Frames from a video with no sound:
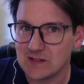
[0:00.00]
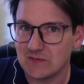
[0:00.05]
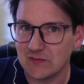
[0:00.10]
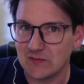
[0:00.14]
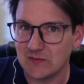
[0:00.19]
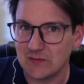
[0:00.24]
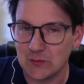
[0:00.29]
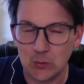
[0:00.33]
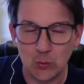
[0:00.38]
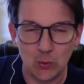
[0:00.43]
If
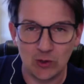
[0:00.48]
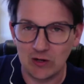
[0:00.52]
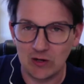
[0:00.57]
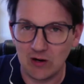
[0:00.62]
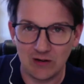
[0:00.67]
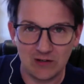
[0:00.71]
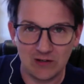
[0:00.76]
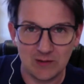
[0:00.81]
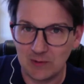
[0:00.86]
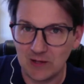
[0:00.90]
you weren't
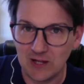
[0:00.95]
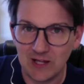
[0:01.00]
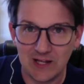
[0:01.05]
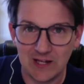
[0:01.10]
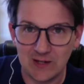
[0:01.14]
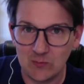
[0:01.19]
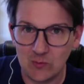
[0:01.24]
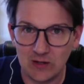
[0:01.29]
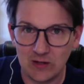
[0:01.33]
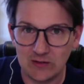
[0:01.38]
already playing
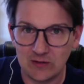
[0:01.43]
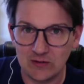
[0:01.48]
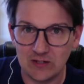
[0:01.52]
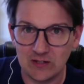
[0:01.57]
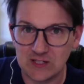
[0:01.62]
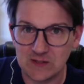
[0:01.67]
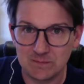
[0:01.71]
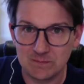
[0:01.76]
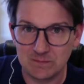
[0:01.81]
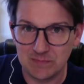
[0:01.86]
one or
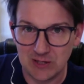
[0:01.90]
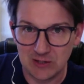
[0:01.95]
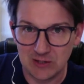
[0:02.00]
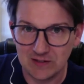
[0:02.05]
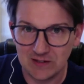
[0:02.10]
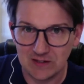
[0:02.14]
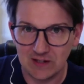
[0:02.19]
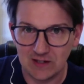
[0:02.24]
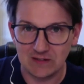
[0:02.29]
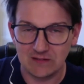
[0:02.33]

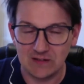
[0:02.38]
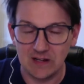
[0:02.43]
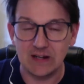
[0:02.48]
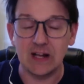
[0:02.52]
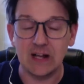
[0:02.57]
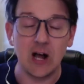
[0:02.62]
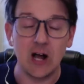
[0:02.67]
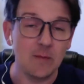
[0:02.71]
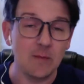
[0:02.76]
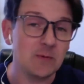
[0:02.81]
an
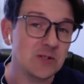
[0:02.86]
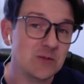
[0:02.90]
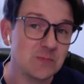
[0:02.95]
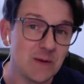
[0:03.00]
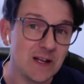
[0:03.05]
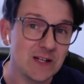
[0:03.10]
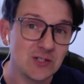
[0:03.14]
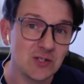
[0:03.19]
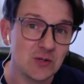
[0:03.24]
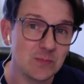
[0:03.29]
accomplished
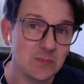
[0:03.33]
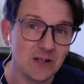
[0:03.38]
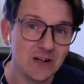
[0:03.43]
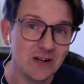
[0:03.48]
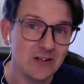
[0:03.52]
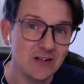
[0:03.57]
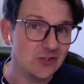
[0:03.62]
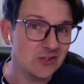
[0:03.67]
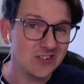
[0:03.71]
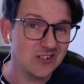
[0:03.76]
banjo player,
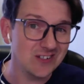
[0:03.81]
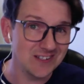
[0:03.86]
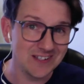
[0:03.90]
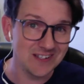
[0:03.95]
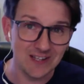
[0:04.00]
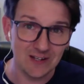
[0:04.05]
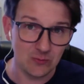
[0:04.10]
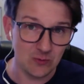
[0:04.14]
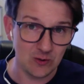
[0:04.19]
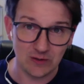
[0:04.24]
you couldn't
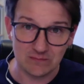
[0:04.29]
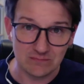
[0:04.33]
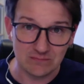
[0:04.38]
get one.